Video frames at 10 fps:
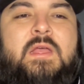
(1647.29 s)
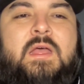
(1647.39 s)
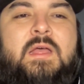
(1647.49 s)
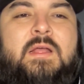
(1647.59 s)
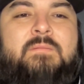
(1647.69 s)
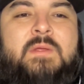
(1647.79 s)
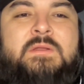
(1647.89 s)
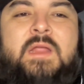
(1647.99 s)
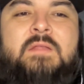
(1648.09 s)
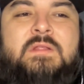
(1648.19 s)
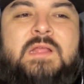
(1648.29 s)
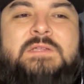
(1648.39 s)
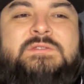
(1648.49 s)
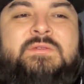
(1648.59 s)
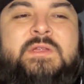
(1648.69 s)
And, yeah, the
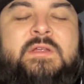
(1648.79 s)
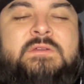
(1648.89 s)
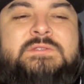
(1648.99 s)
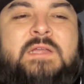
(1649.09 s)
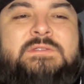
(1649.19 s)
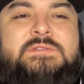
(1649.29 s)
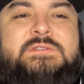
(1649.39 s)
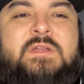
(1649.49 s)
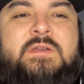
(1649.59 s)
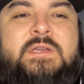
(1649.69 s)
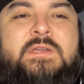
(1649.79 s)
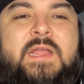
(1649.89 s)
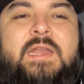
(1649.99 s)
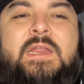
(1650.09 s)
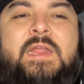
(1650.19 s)
last 2 years hasn't started
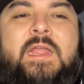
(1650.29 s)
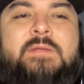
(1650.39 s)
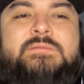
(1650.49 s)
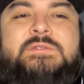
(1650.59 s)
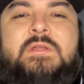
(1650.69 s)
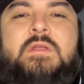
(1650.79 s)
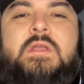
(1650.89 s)
any games.